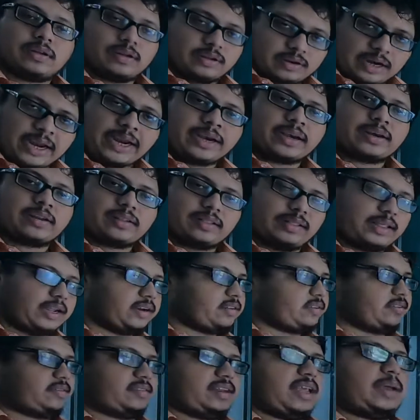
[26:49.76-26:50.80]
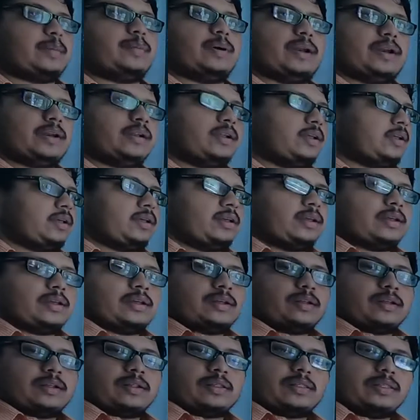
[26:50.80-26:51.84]
Right? They are stable.
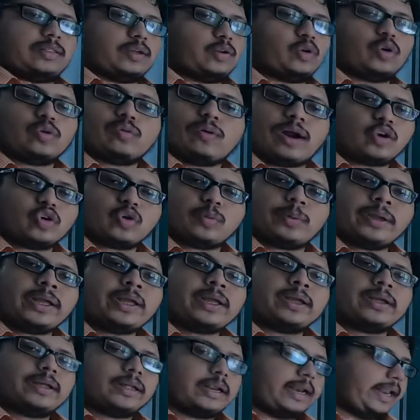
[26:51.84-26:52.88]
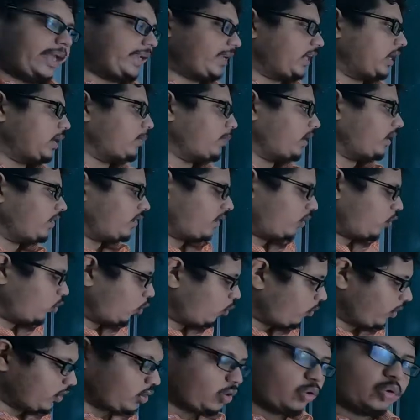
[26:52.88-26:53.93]
They don't want to be like anybody. They
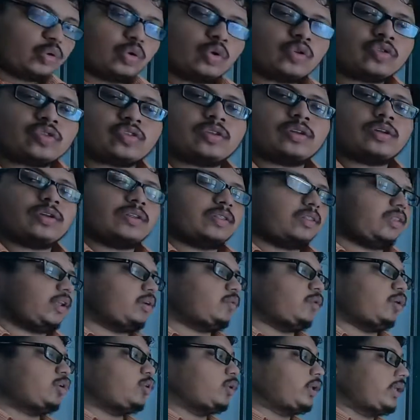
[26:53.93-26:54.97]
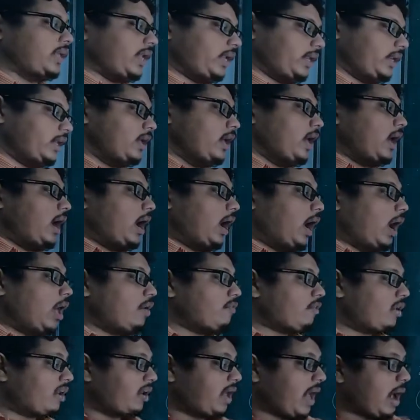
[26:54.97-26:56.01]
don't want to lose. They don't want to gain.
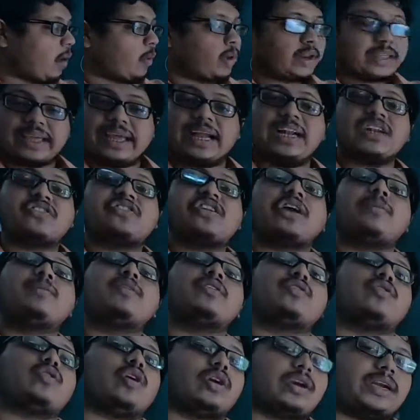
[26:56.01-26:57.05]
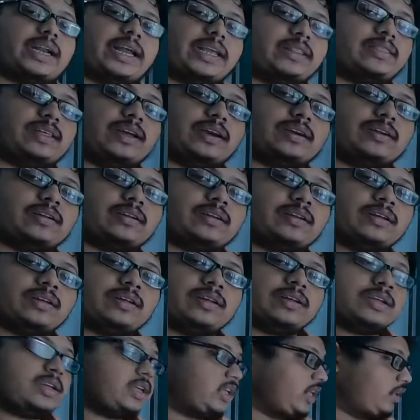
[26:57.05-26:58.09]
However, our calcium is not like that.
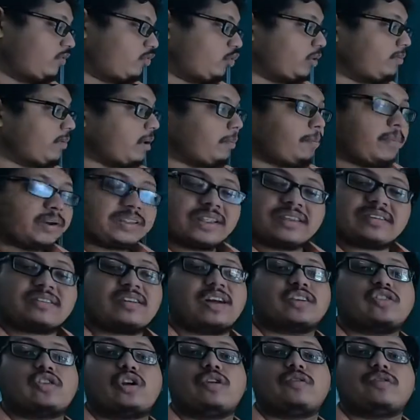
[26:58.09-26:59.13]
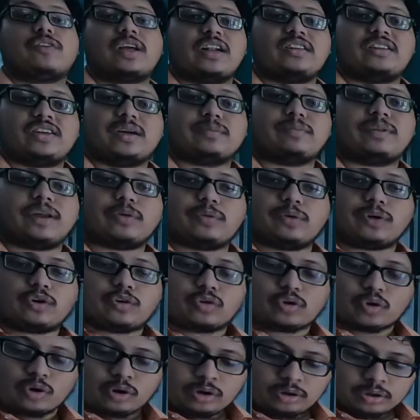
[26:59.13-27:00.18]
If you remember the structure of calcium that we
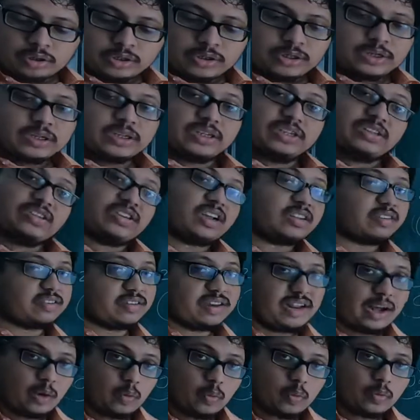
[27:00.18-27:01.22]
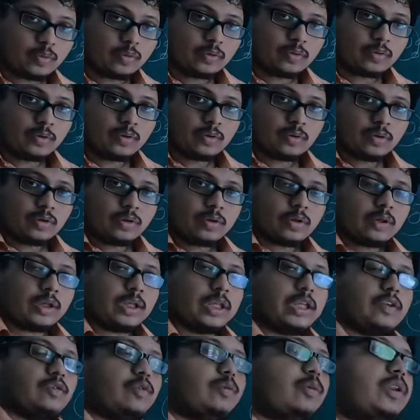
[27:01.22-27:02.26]
draw just now, if you